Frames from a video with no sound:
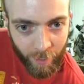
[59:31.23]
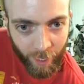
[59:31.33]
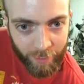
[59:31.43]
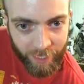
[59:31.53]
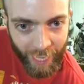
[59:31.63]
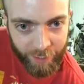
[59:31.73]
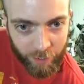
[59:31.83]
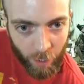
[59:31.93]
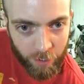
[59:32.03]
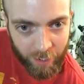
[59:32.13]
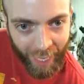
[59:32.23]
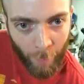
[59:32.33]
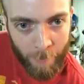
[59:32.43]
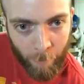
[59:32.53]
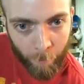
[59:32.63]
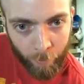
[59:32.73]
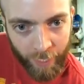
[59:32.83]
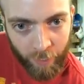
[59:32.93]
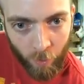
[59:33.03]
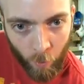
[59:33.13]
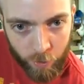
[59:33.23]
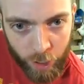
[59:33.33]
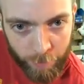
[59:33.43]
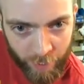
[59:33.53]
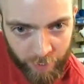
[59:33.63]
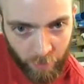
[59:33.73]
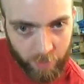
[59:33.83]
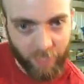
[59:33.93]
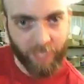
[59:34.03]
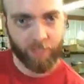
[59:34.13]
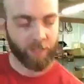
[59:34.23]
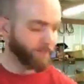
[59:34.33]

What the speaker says: Attaching those is how people break holsters because they don't test stuff